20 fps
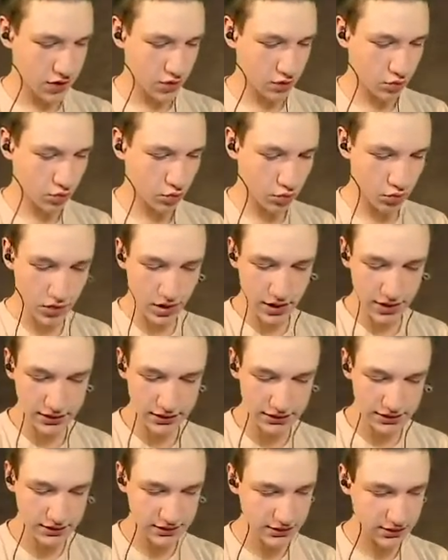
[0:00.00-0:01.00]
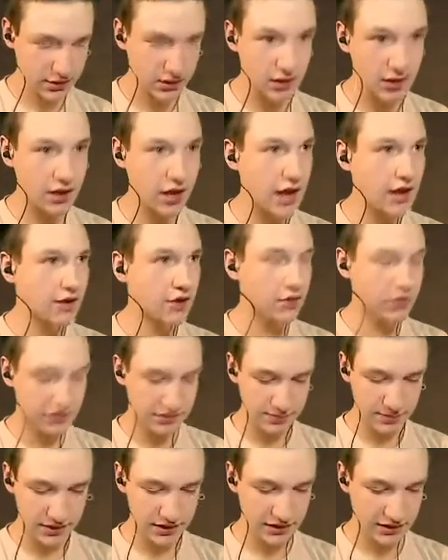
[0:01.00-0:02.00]
What's... I know he's
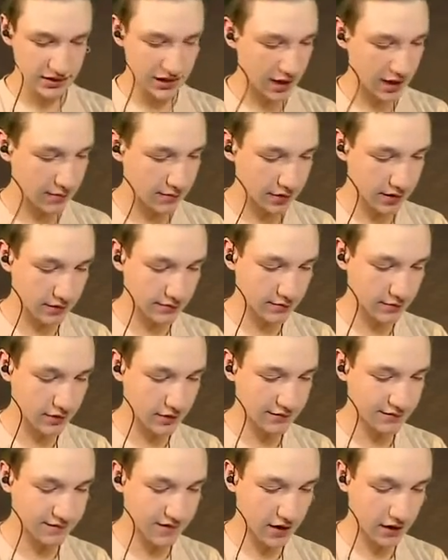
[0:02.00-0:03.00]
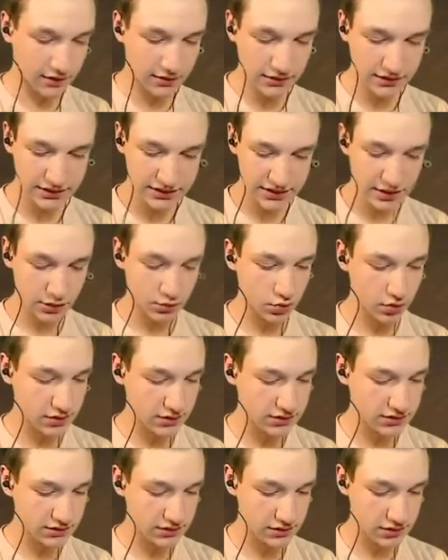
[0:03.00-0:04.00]
been in the game, but I'm going to finally say
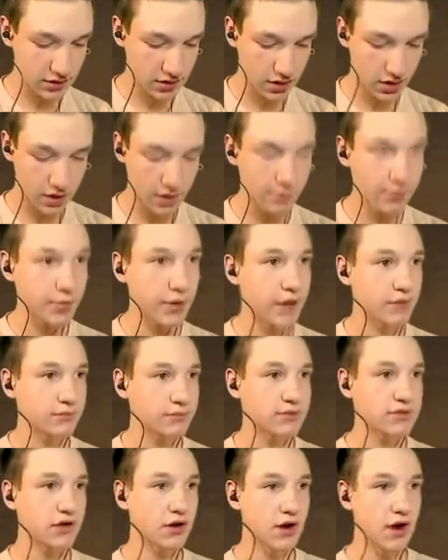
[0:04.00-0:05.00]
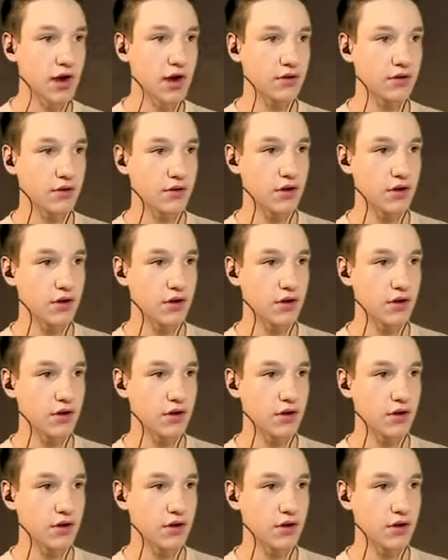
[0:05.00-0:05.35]
what's up. I'm sorry. I,